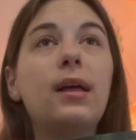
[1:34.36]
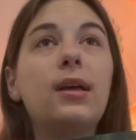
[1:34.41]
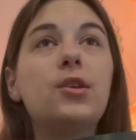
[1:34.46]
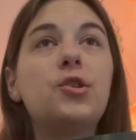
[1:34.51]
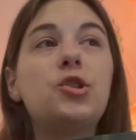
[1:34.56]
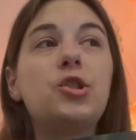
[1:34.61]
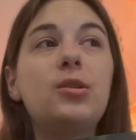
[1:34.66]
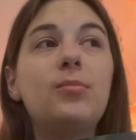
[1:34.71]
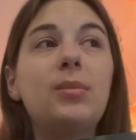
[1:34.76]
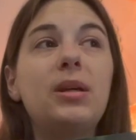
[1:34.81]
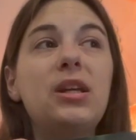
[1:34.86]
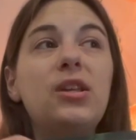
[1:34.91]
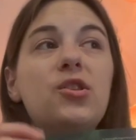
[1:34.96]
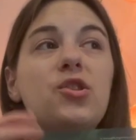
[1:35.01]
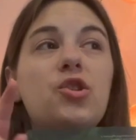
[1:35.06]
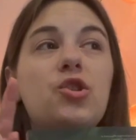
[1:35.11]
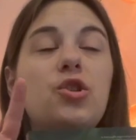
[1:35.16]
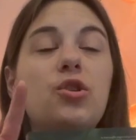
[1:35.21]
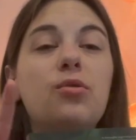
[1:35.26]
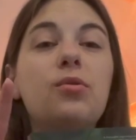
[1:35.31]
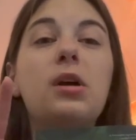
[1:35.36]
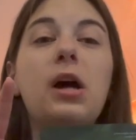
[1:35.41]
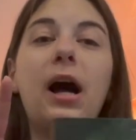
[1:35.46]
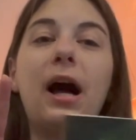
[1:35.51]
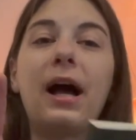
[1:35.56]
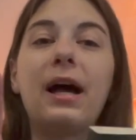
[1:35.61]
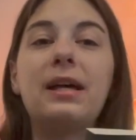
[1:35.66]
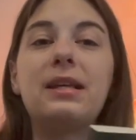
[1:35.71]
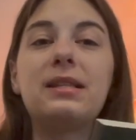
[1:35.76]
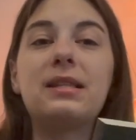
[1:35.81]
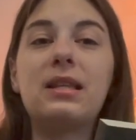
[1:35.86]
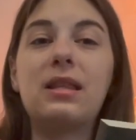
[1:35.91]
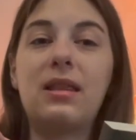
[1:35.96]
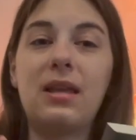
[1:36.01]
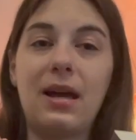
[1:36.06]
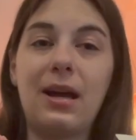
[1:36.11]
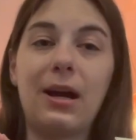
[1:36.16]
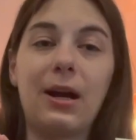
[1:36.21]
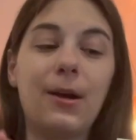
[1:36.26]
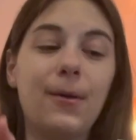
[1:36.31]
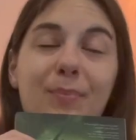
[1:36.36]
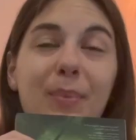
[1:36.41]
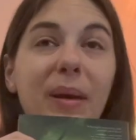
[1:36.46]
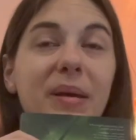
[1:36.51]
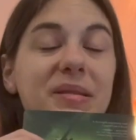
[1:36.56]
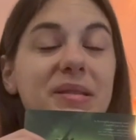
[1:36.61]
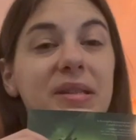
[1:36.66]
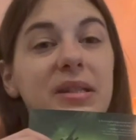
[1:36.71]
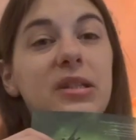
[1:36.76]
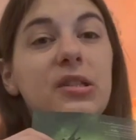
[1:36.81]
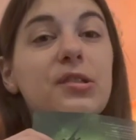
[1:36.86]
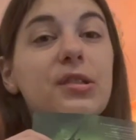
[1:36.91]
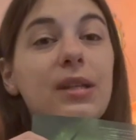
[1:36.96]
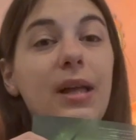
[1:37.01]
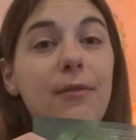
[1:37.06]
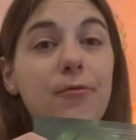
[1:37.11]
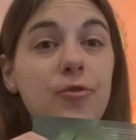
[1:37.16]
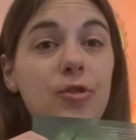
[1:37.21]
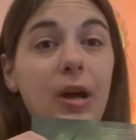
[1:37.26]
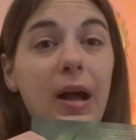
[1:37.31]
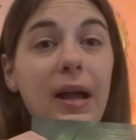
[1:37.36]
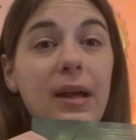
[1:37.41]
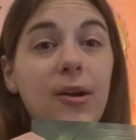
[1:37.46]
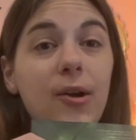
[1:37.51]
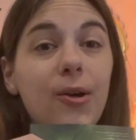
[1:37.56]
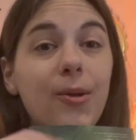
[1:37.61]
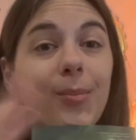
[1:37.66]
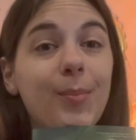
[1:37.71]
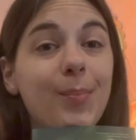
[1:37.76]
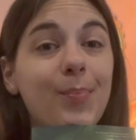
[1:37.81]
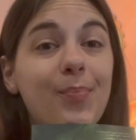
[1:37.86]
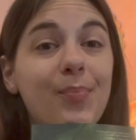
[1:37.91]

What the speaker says: she meets two guys there. Basically, there's a love triangle.